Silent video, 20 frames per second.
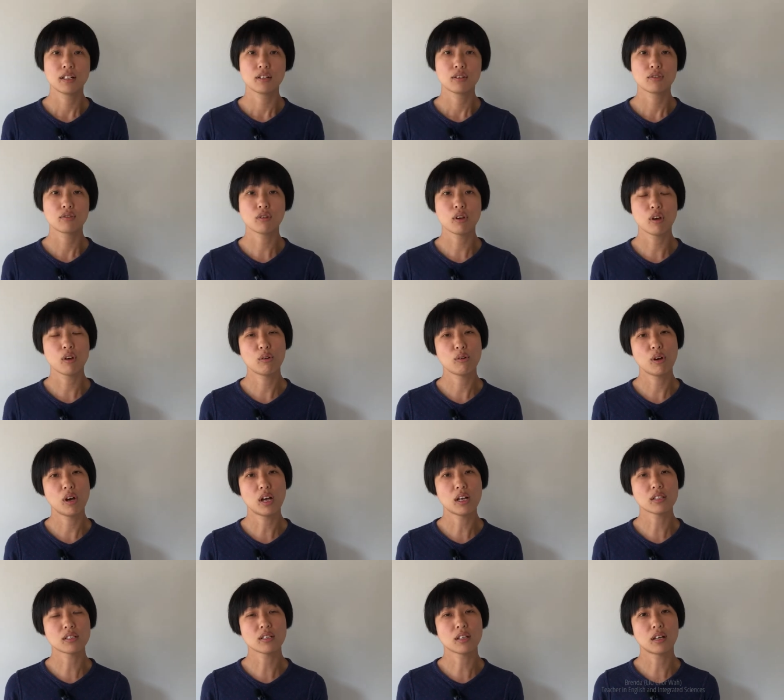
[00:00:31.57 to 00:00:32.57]
So
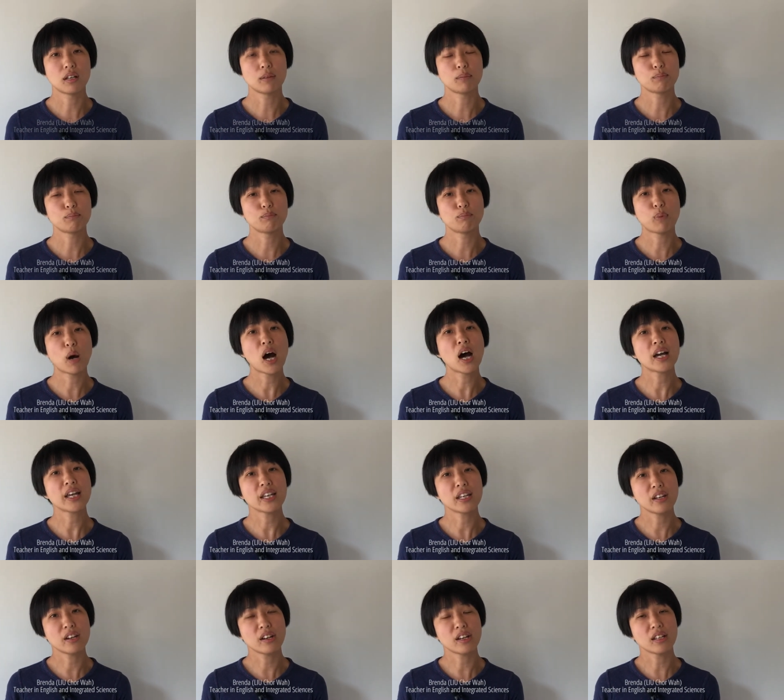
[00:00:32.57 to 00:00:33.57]
as a
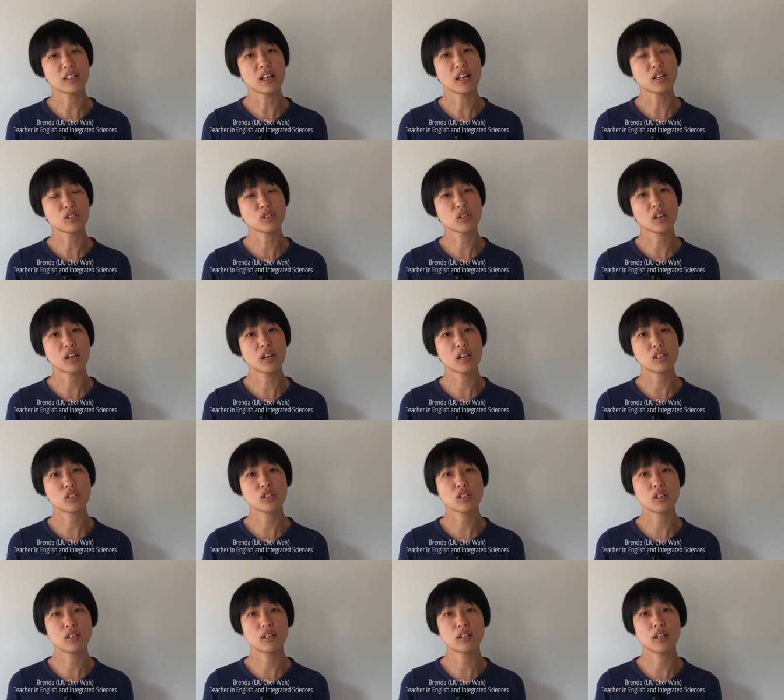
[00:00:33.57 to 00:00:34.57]
pioneer in
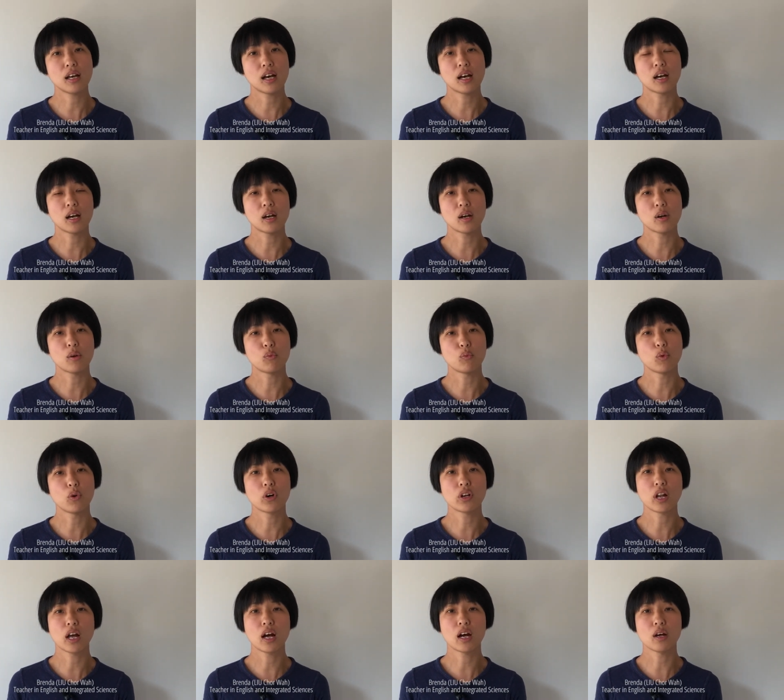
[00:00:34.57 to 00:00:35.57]
education, uh,
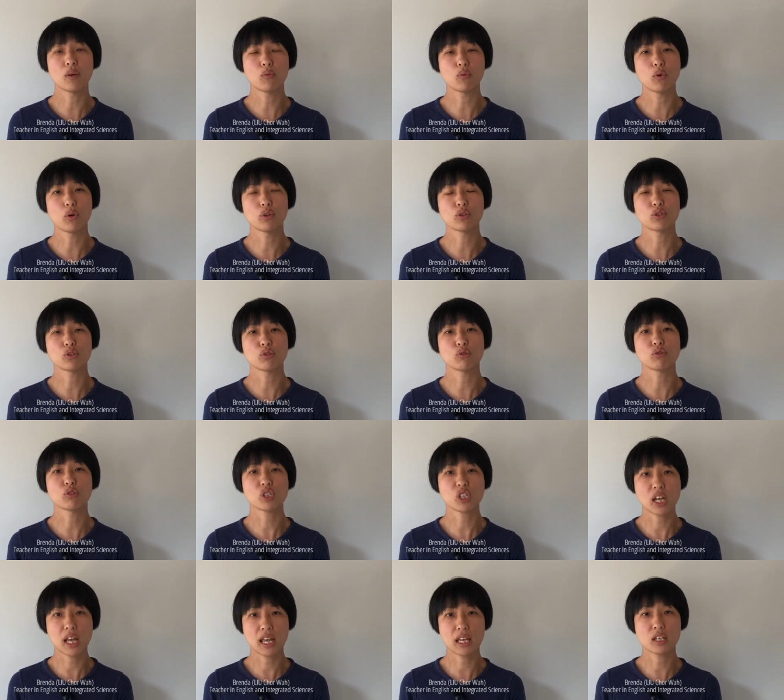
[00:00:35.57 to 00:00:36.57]
what I want to
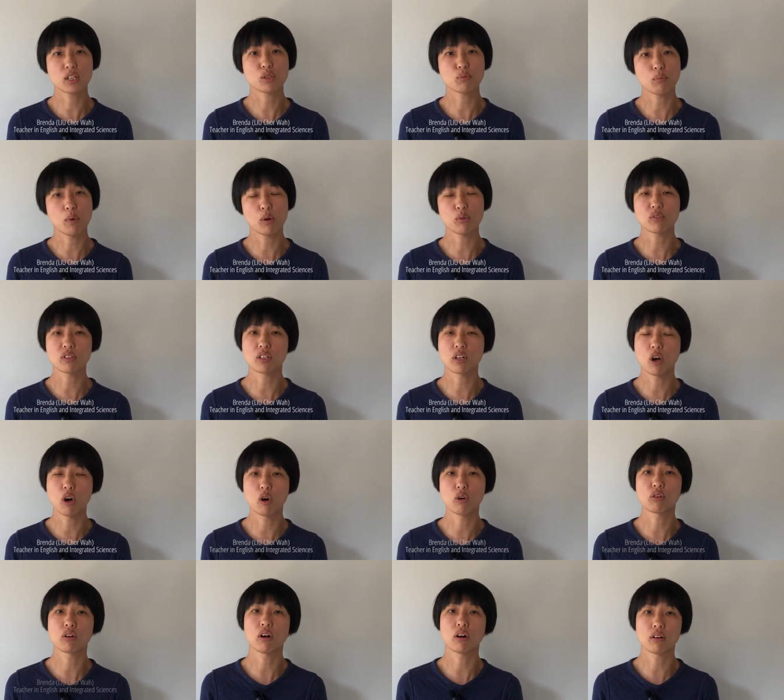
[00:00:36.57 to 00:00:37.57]
change most in
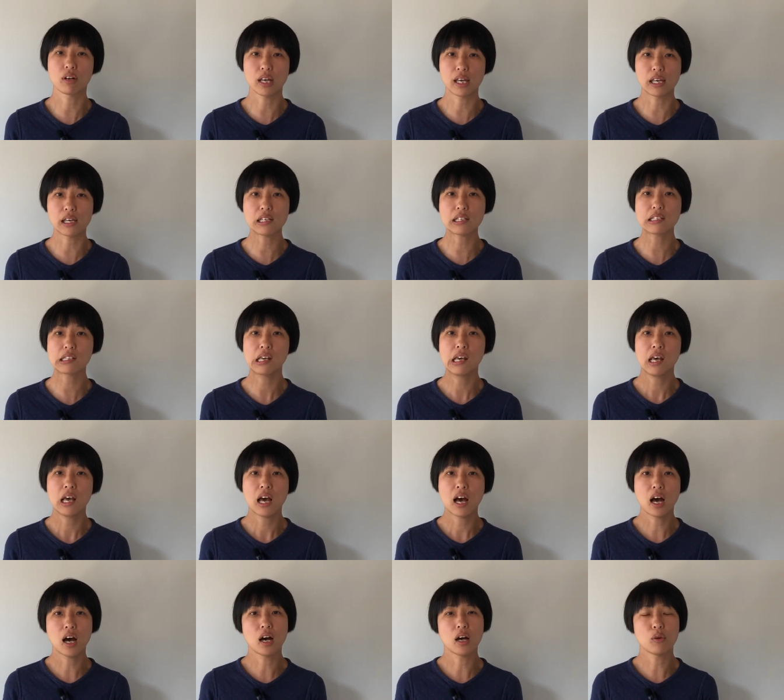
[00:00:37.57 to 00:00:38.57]
Hong Kong is
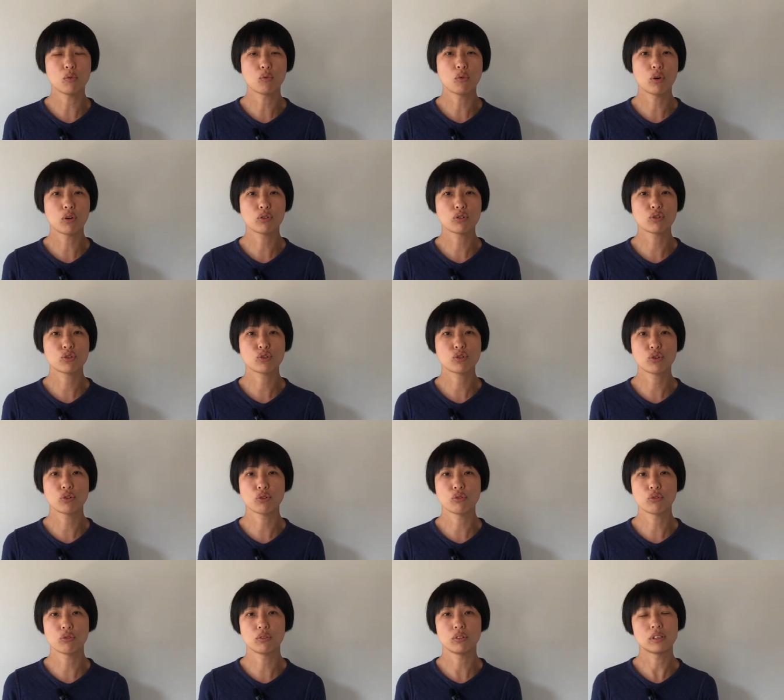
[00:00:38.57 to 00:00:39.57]
I want
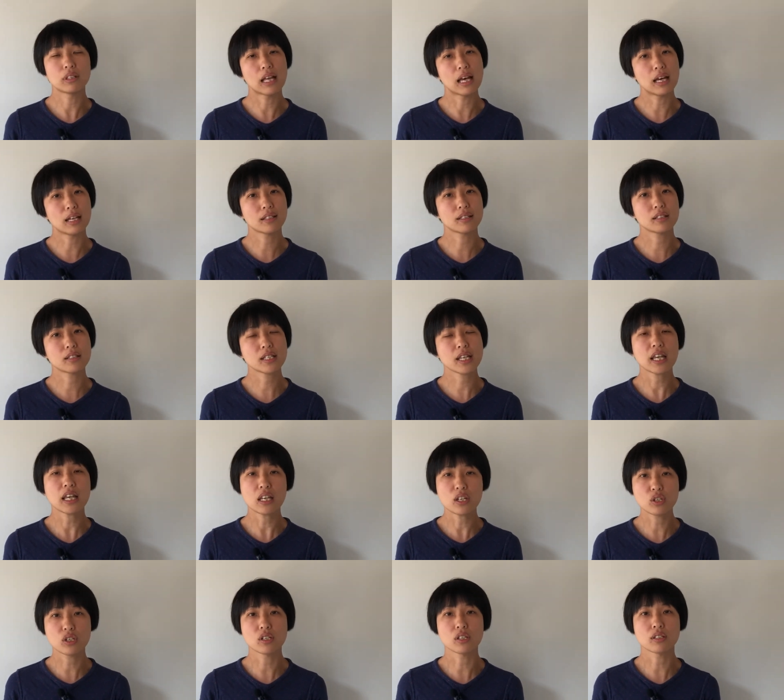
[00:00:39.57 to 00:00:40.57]
to let
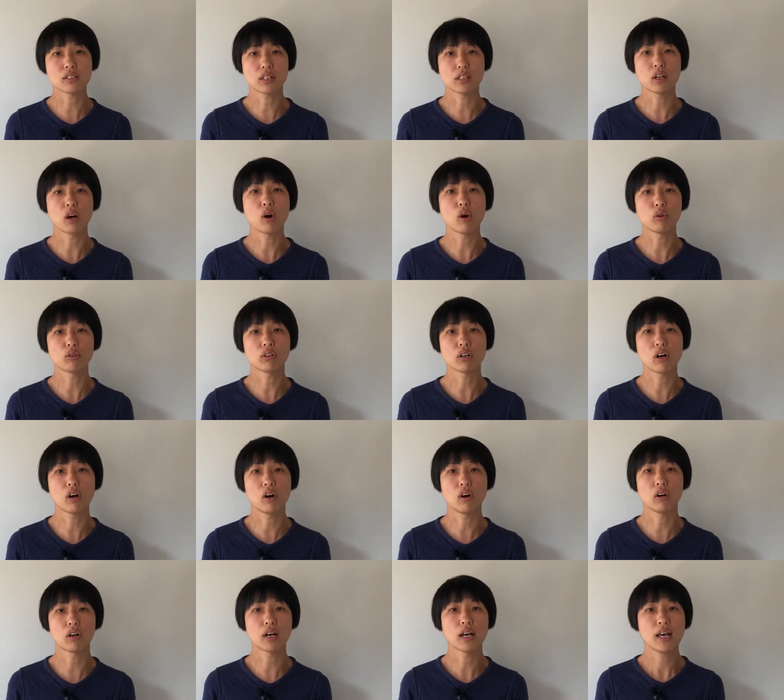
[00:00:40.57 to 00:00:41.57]
teachers in Hong
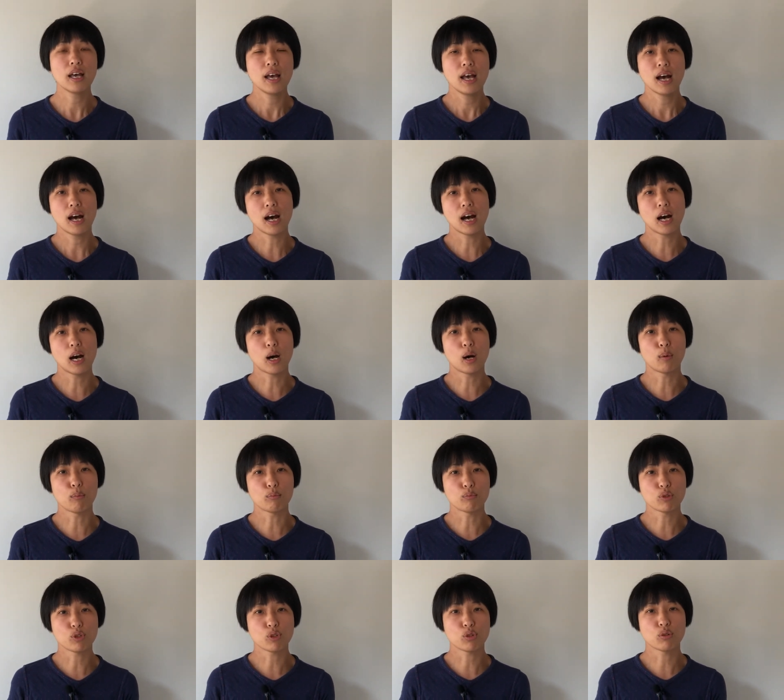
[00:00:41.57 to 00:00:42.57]
Kong
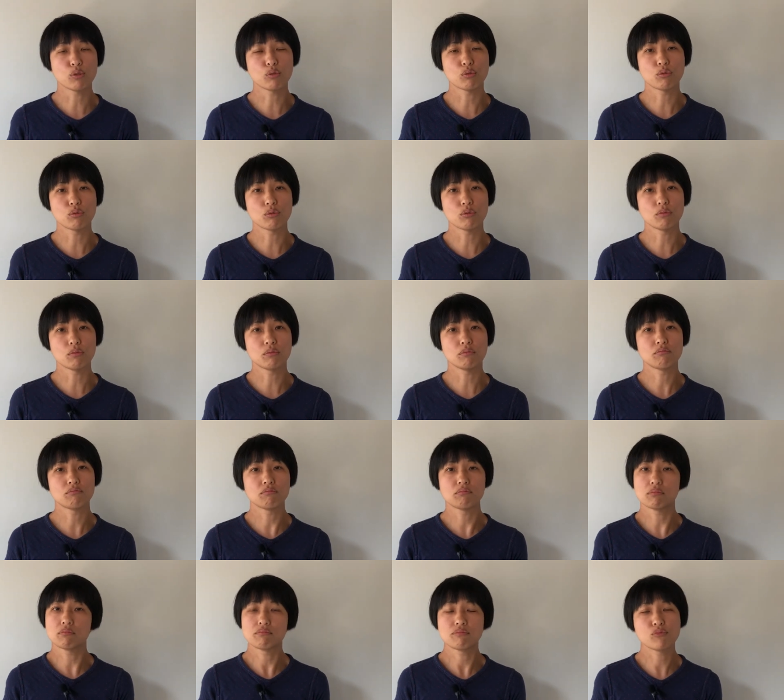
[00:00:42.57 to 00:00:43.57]
um, to
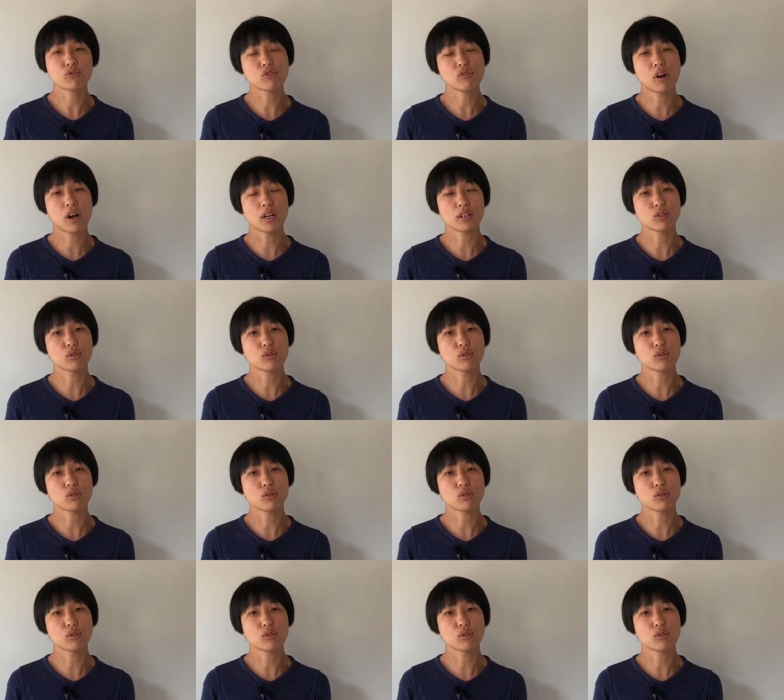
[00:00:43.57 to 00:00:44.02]
try